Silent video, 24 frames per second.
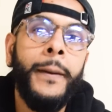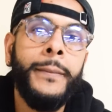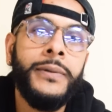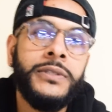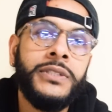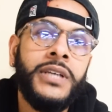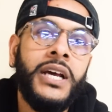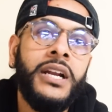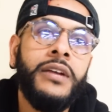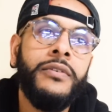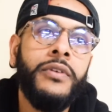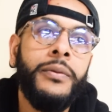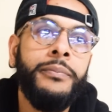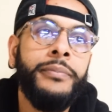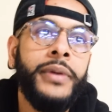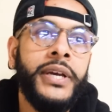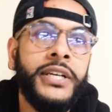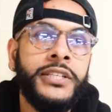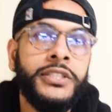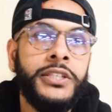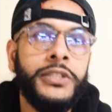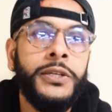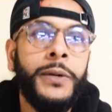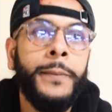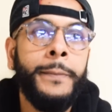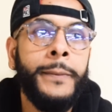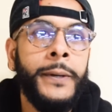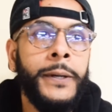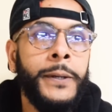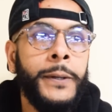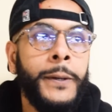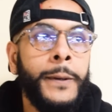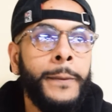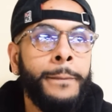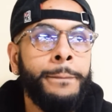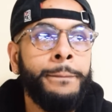Kind of a mix in the
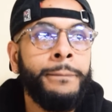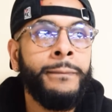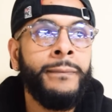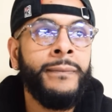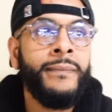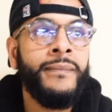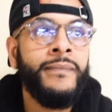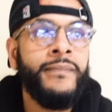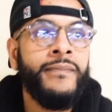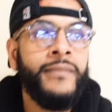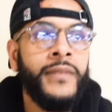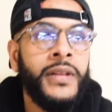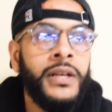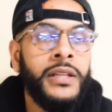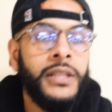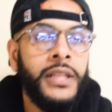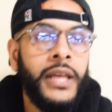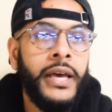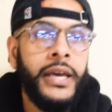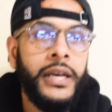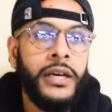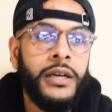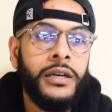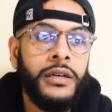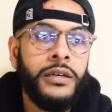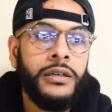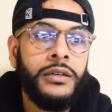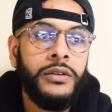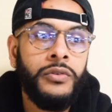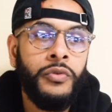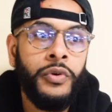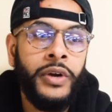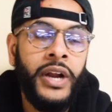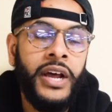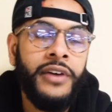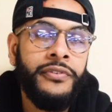middle.
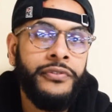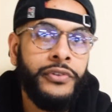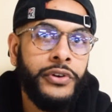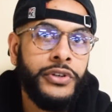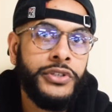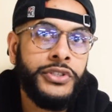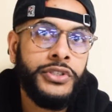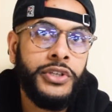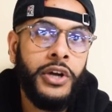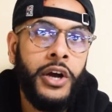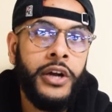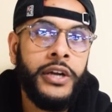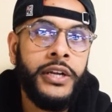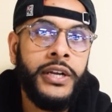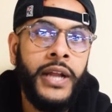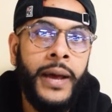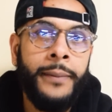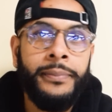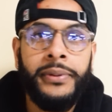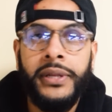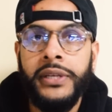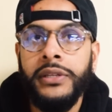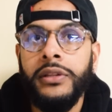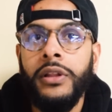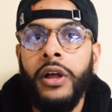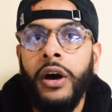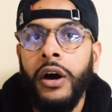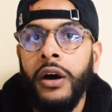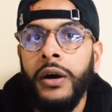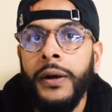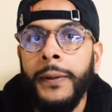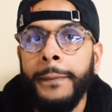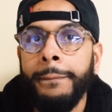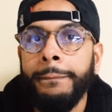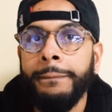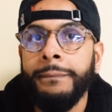When I first started, I played
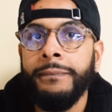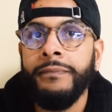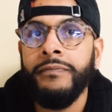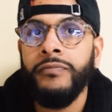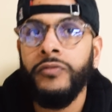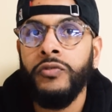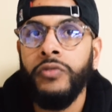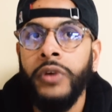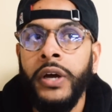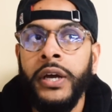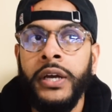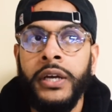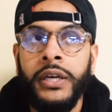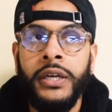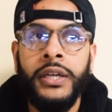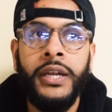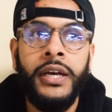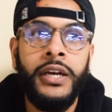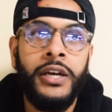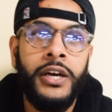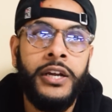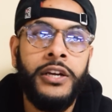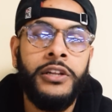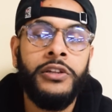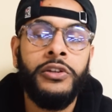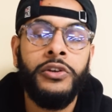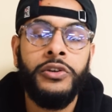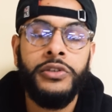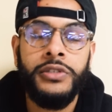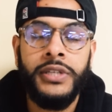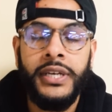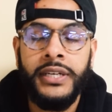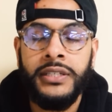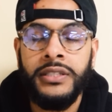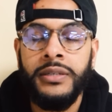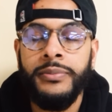Law, right? And I kind of
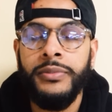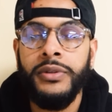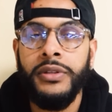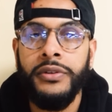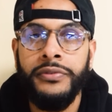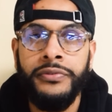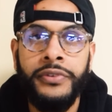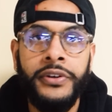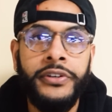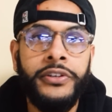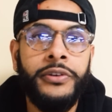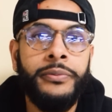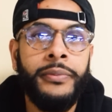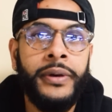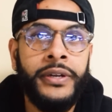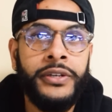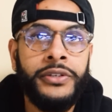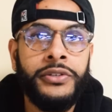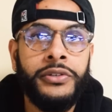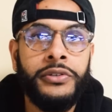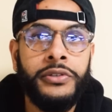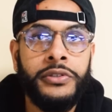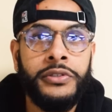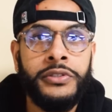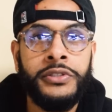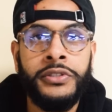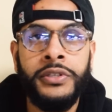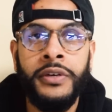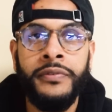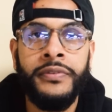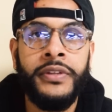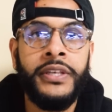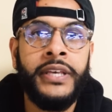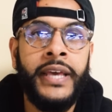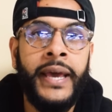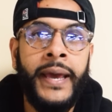learned some of the fundamentals
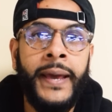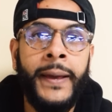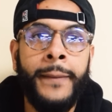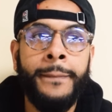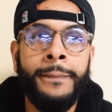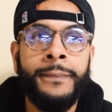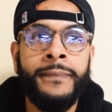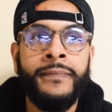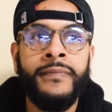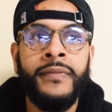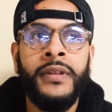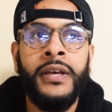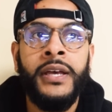of the game.